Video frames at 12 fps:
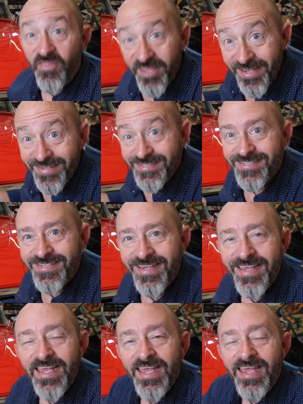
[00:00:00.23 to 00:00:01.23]
This
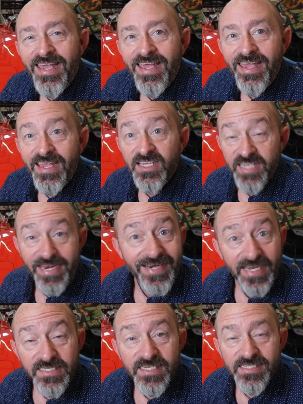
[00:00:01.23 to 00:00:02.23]
is a
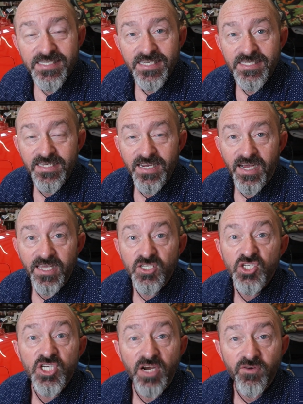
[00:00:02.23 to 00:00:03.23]
1969
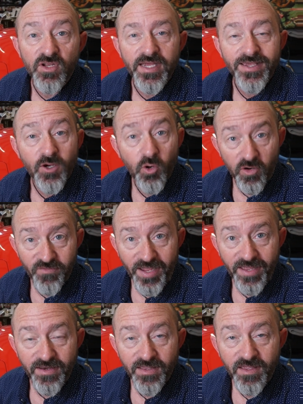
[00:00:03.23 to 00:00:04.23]
Chevrolet
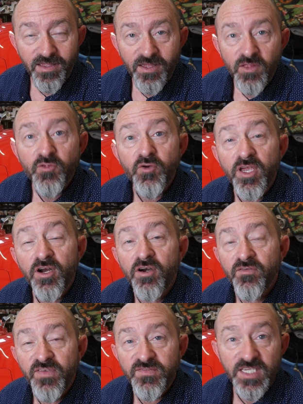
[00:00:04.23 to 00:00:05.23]
Corvette,
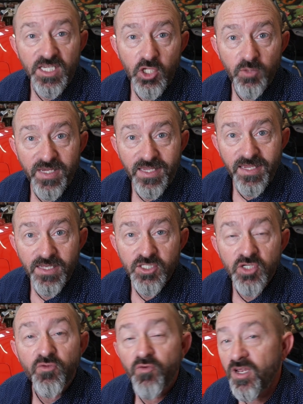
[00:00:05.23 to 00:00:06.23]
350 cubic
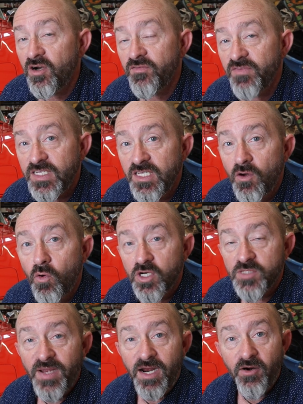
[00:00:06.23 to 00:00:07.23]
inch, 350
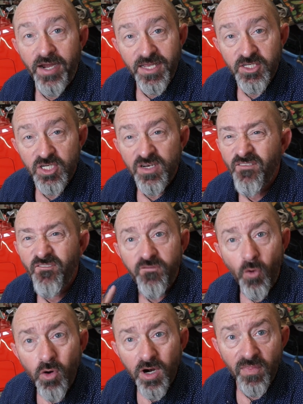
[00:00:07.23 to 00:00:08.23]
horsepower engine,
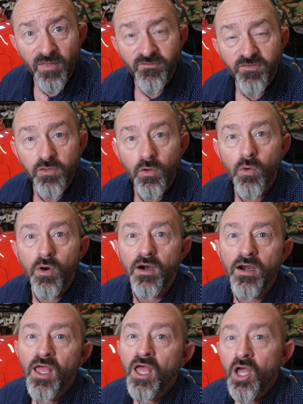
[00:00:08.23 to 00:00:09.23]
four on the
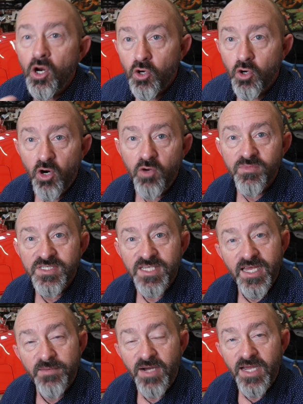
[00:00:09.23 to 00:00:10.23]
floor, chrome
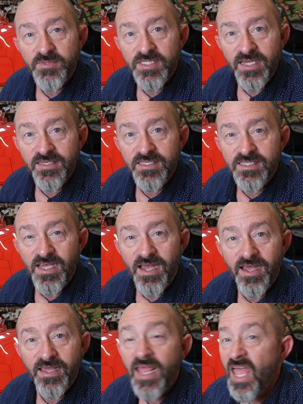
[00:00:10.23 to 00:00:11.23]
side pipes down the
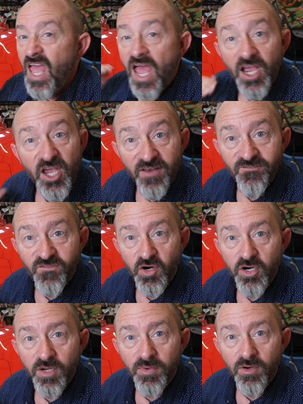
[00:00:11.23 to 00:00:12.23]
side,
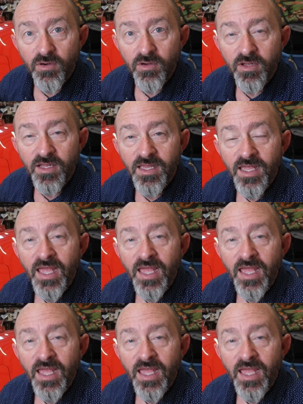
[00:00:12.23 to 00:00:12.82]
convertible,